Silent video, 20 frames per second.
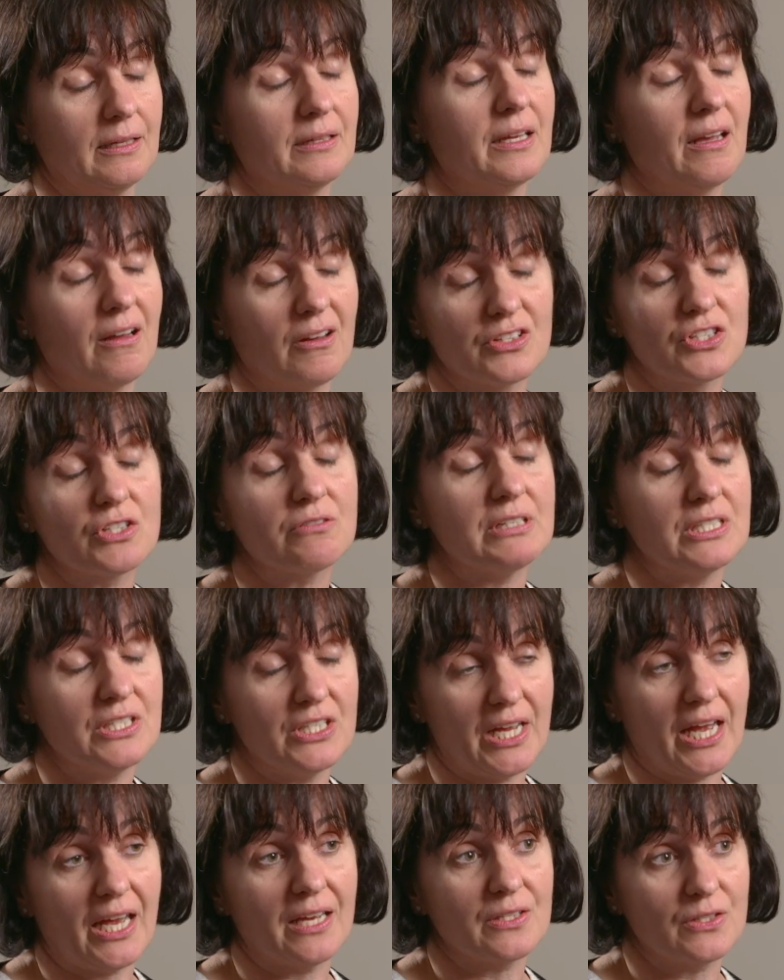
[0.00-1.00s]
And the answer is
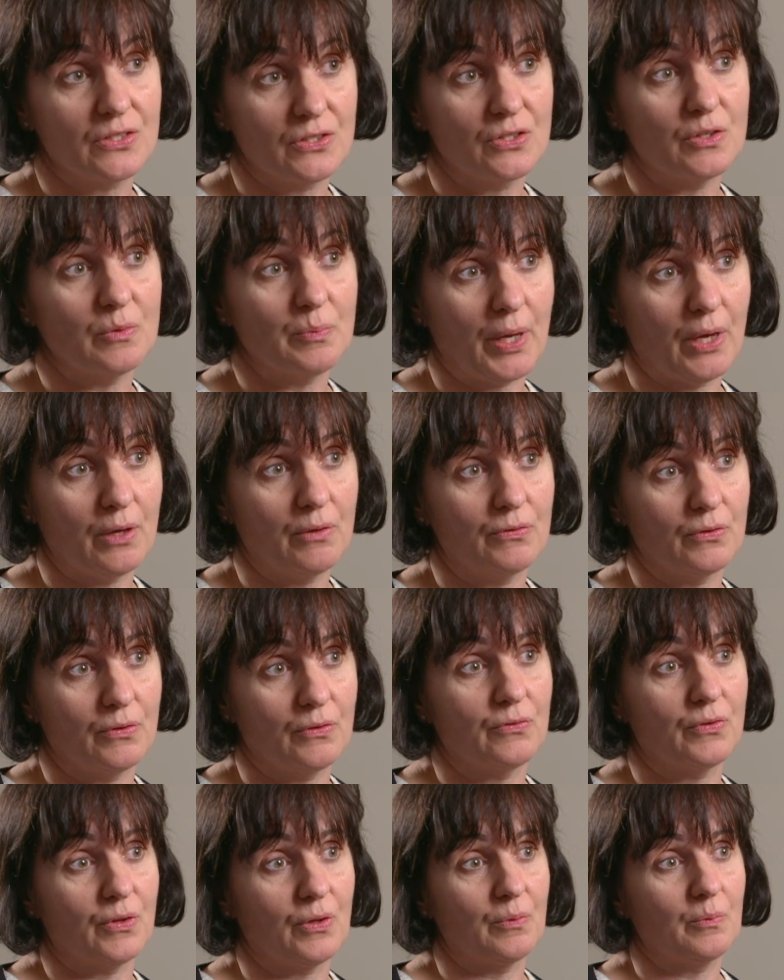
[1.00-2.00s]
yes to both
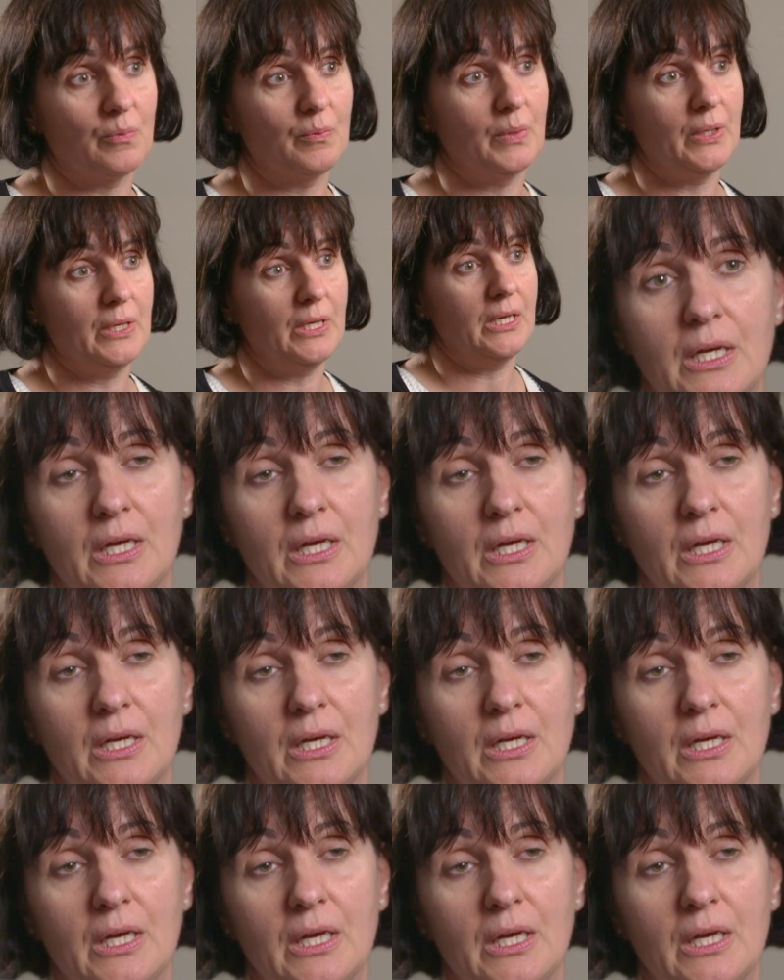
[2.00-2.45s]
of them.